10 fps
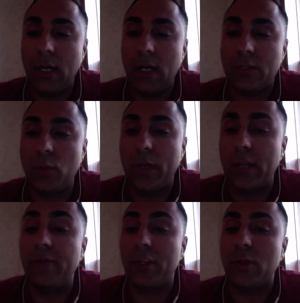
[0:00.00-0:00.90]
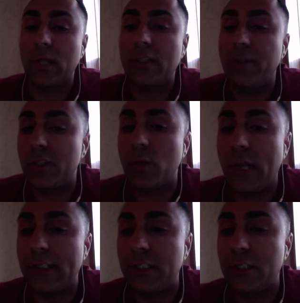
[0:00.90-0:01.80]
so we can let's
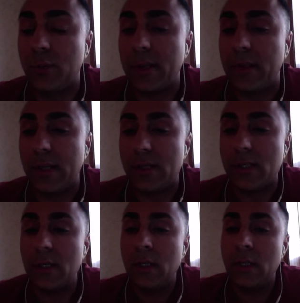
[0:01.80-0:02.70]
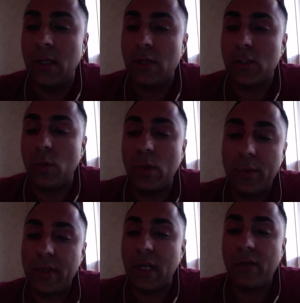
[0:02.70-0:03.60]
visualize these three things. So when
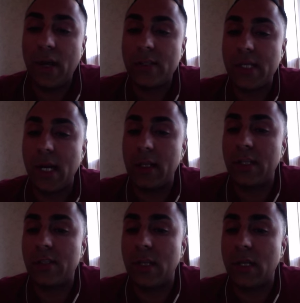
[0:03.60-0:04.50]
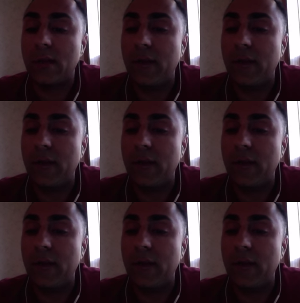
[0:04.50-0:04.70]
we think of ICI, let's think of